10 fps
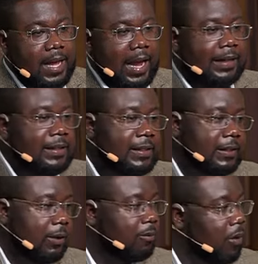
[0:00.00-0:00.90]
And this
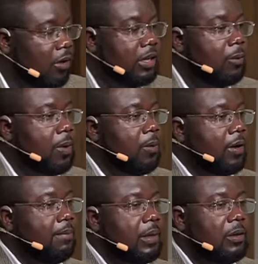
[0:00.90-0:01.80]
is the world that we
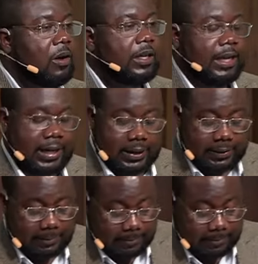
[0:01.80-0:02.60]
want to belong in.